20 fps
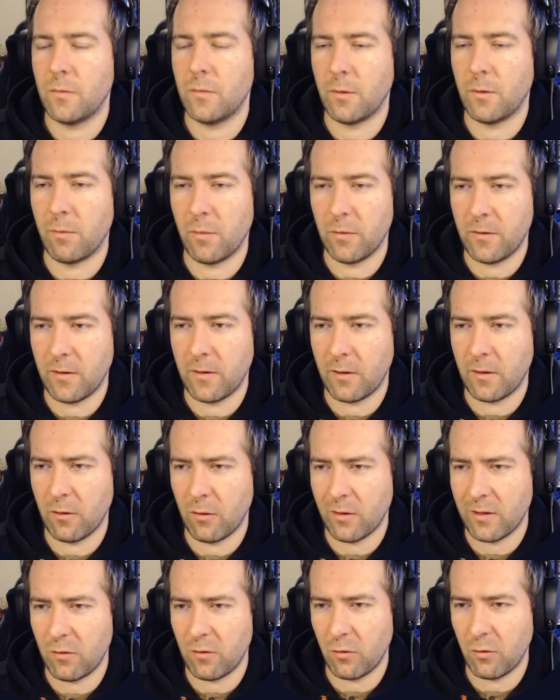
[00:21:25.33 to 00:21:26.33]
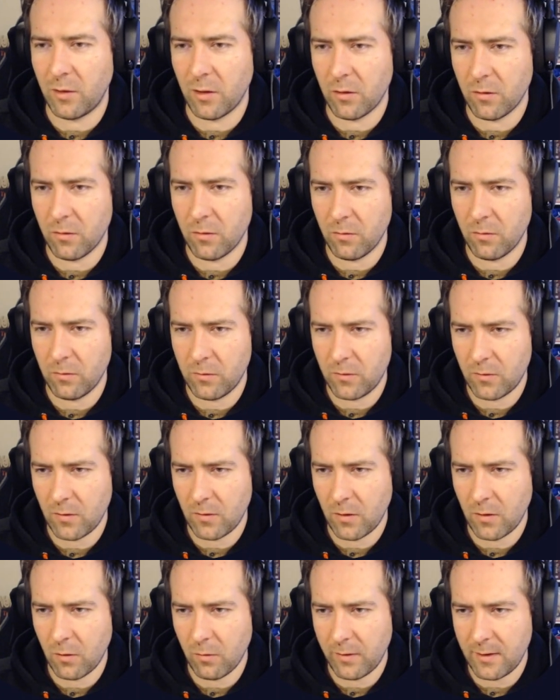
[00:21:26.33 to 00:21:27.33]
I'm taking a look at, do we
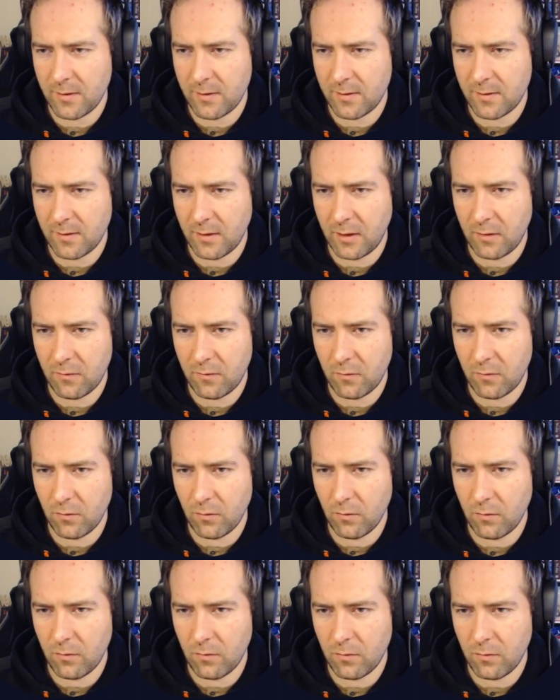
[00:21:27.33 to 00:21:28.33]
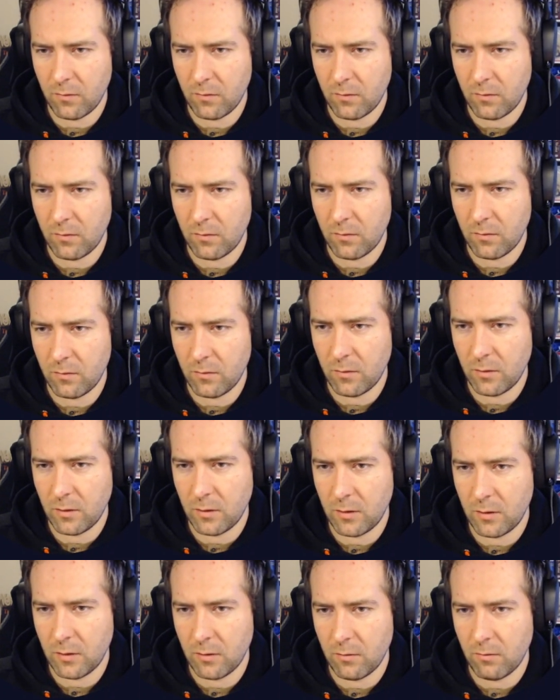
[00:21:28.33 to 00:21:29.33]
always need to
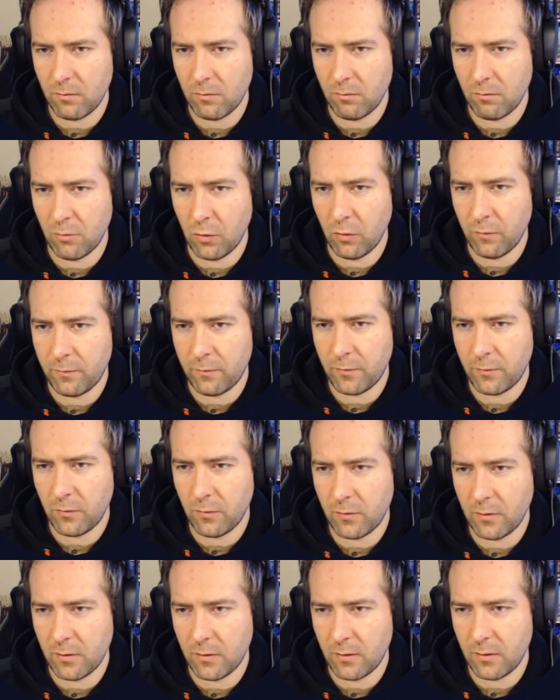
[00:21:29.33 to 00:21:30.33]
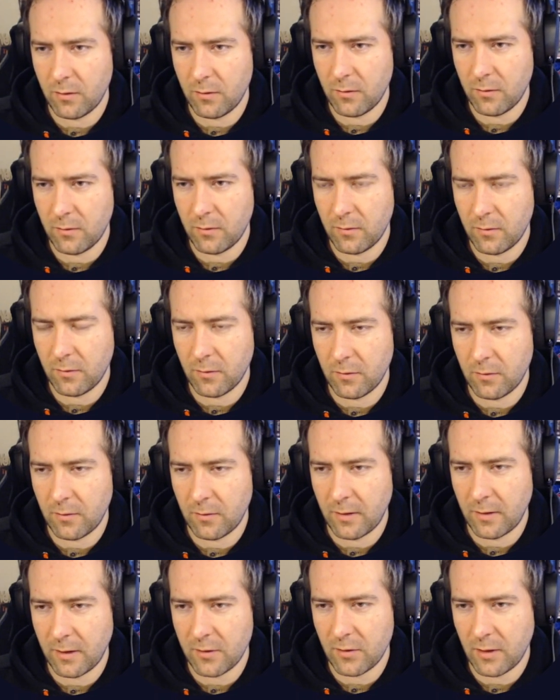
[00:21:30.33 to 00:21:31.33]
move to the
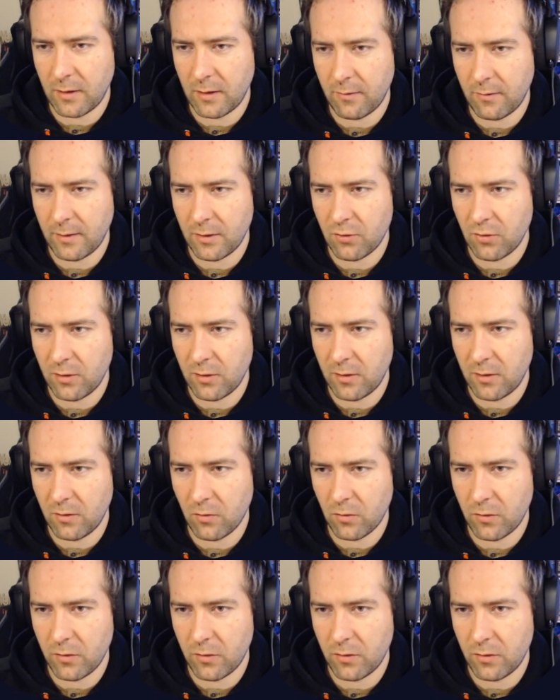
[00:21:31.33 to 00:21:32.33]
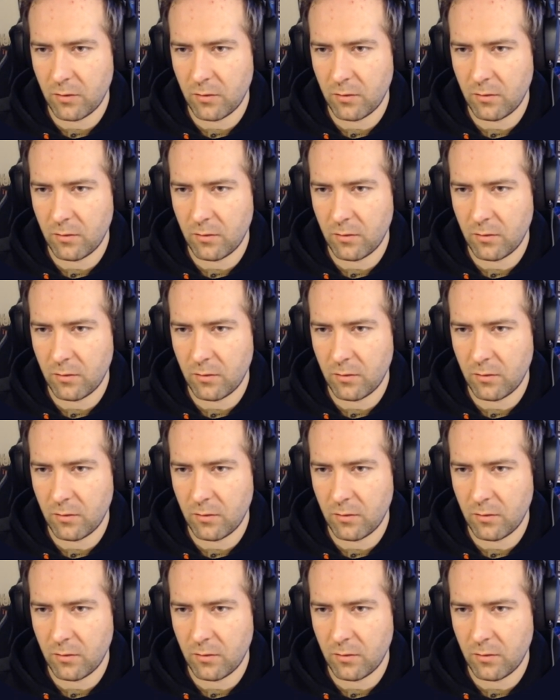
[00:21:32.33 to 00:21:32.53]
next direction in order?